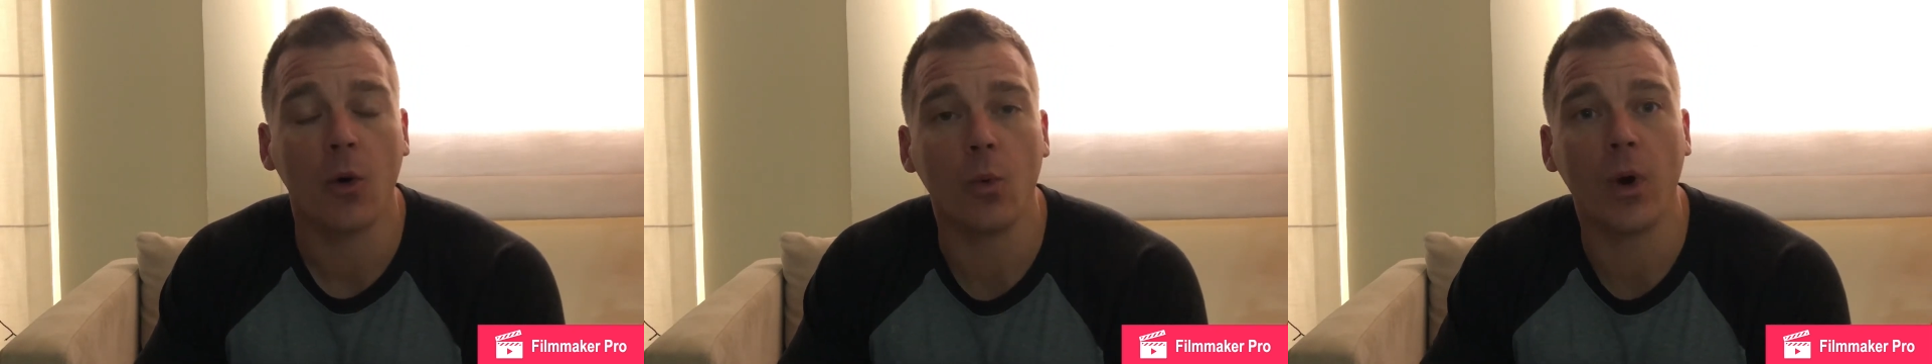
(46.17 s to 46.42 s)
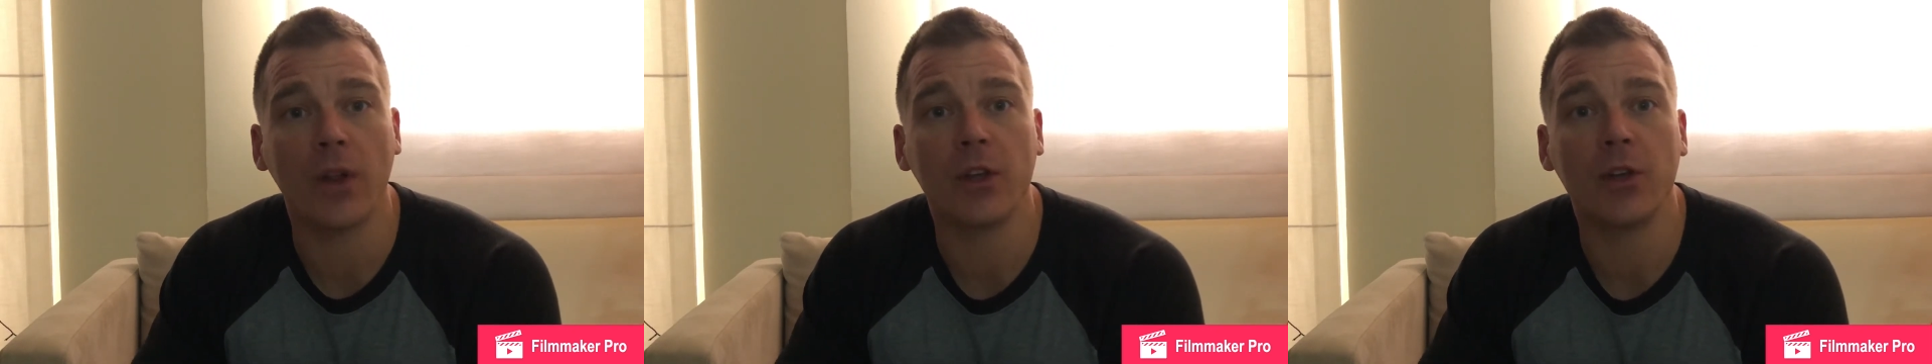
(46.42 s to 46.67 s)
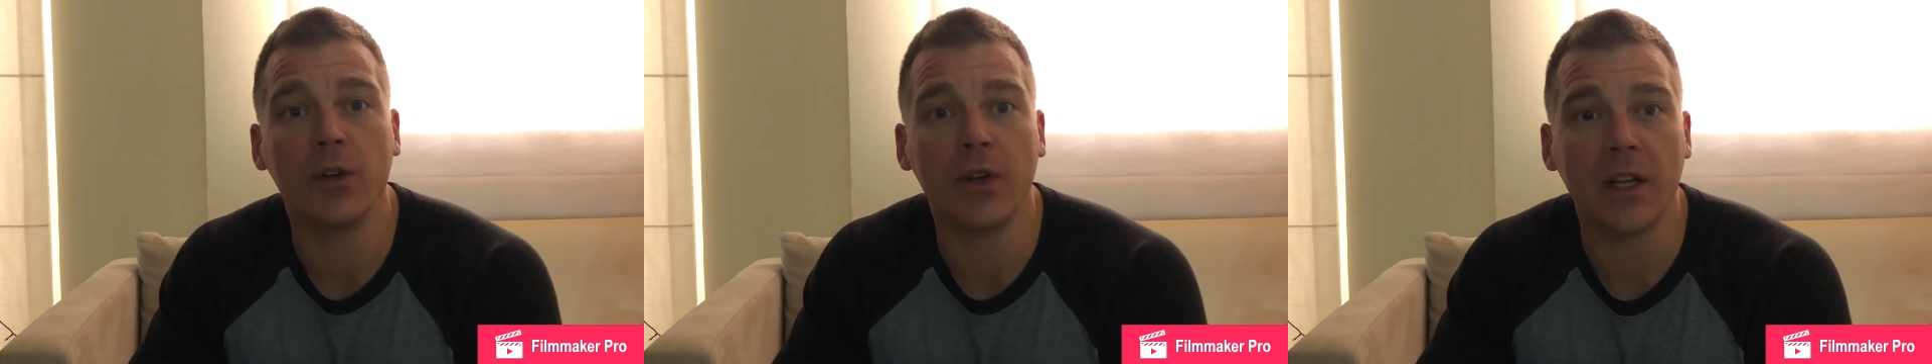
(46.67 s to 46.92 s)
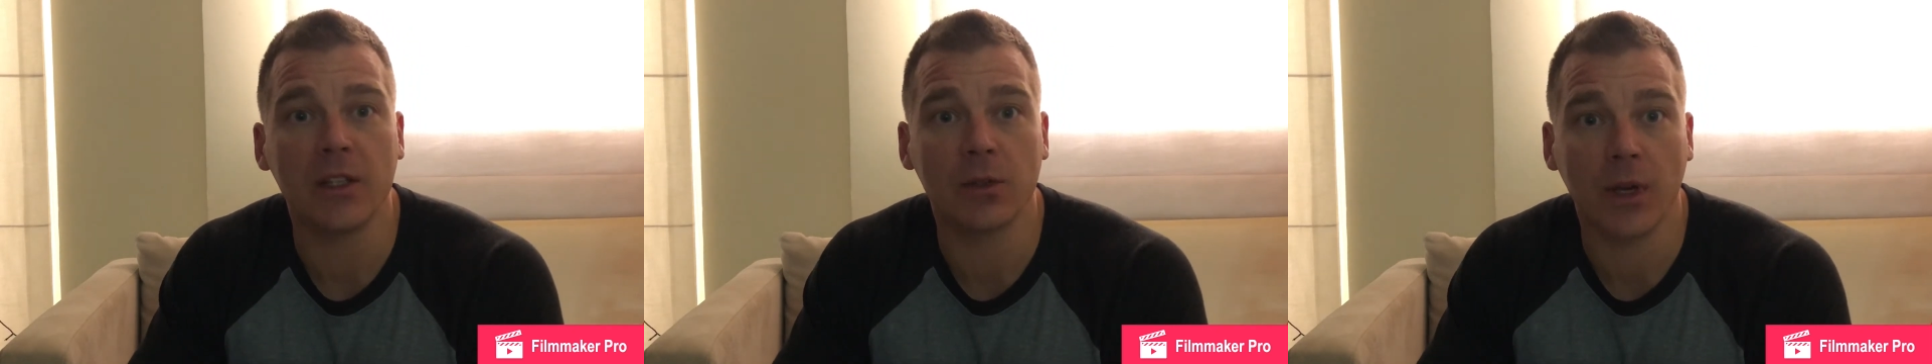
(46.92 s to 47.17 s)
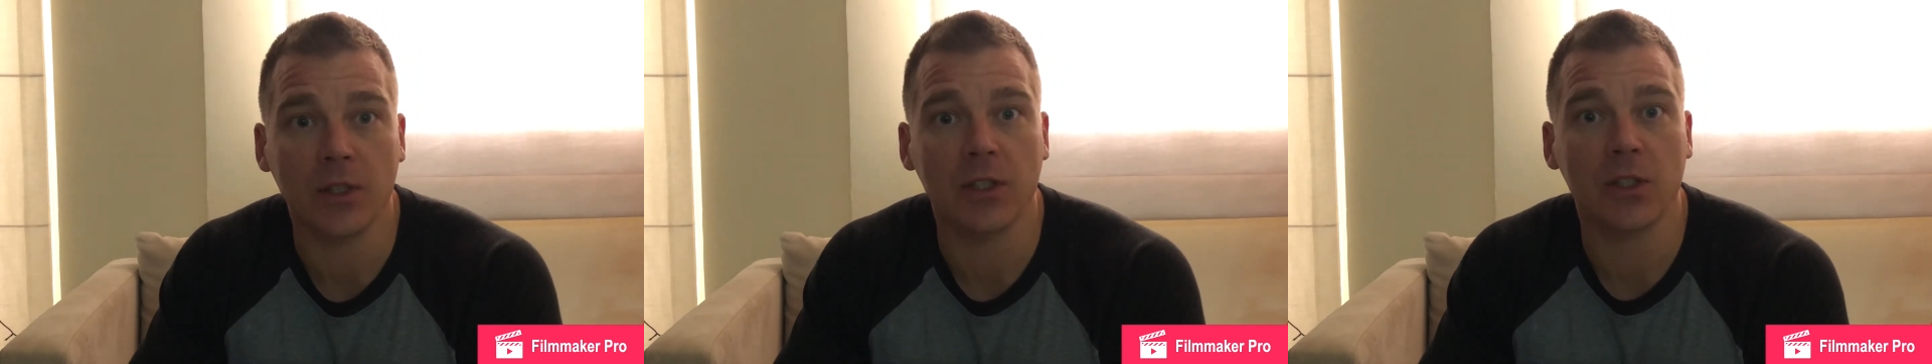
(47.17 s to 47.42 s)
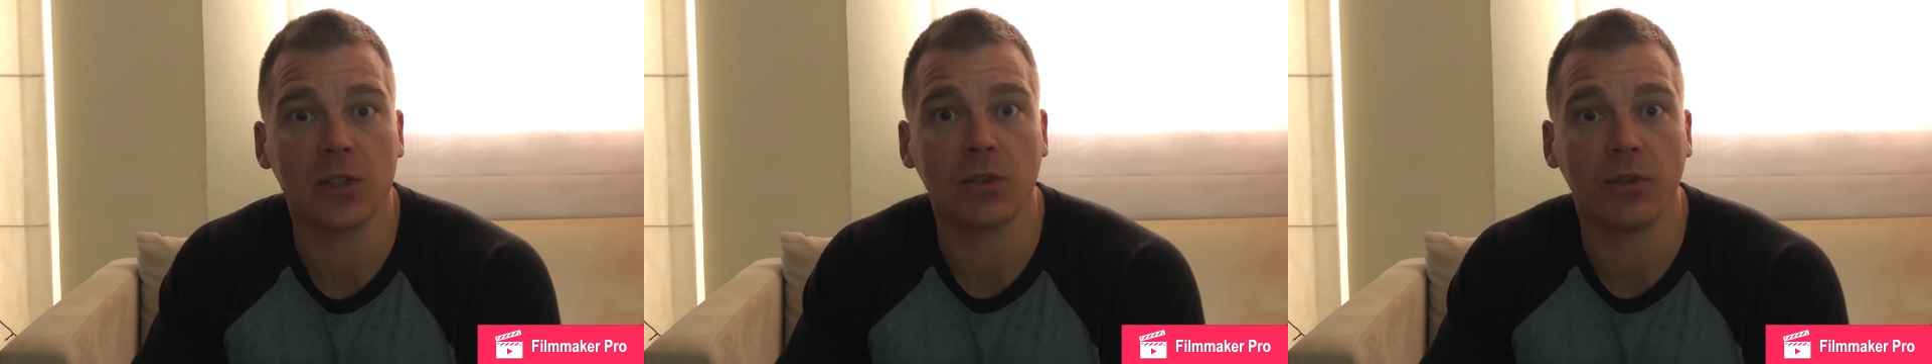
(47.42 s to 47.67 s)
or whether you need to
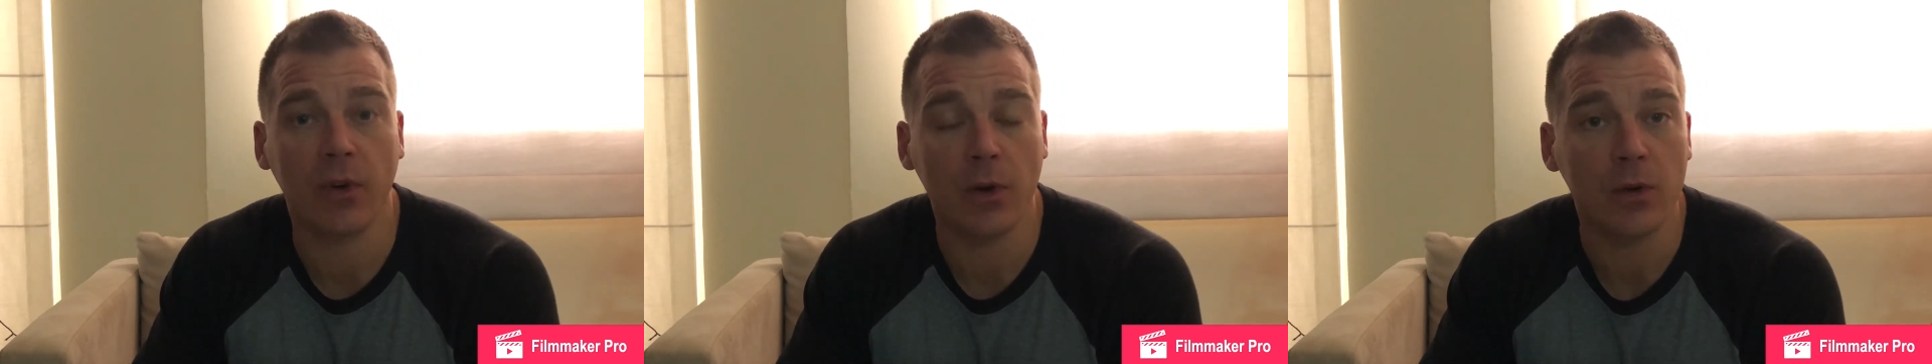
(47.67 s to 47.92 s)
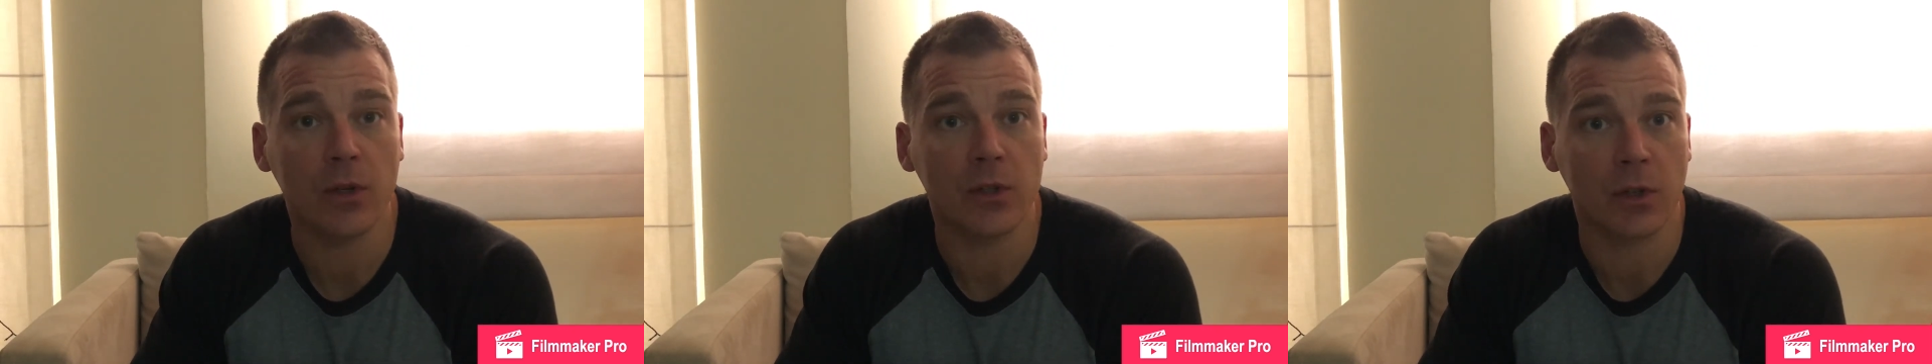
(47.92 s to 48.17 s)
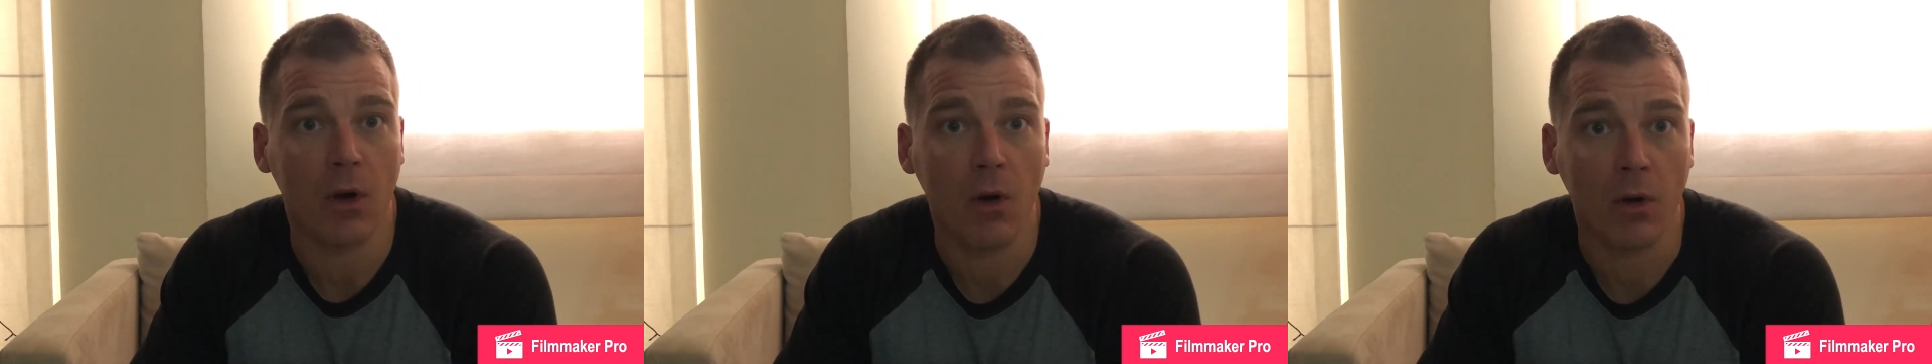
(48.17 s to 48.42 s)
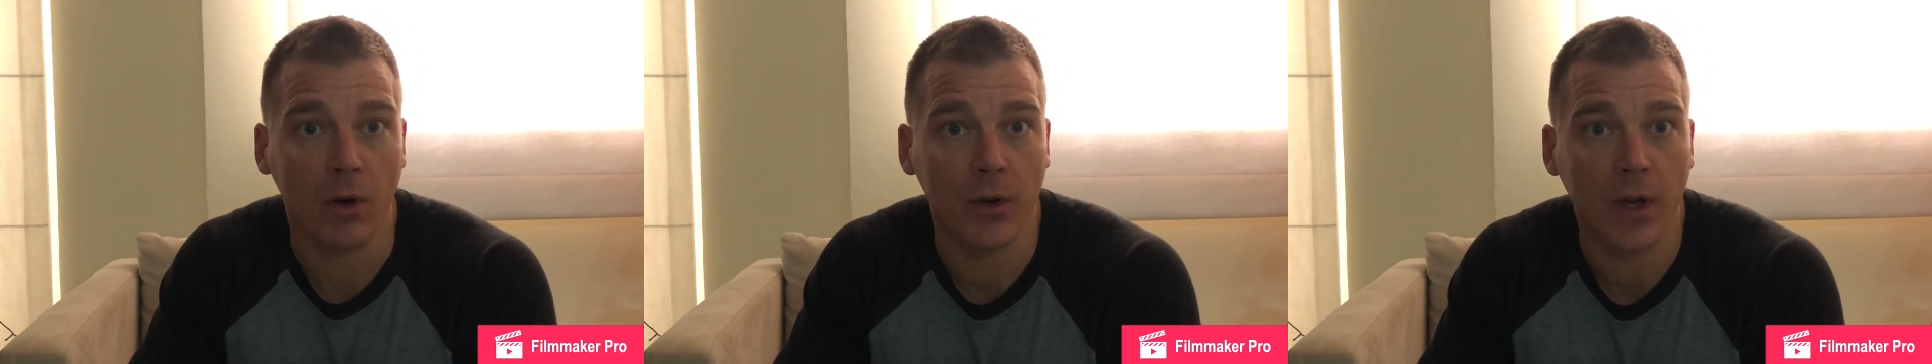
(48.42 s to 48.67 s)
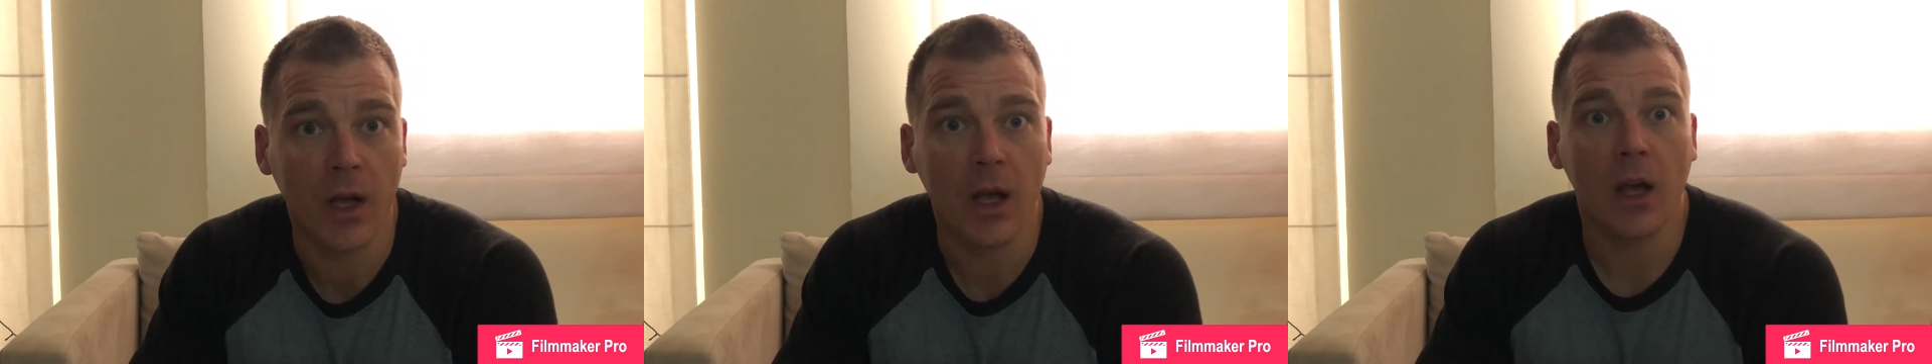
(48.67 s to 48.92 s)
actually just focus on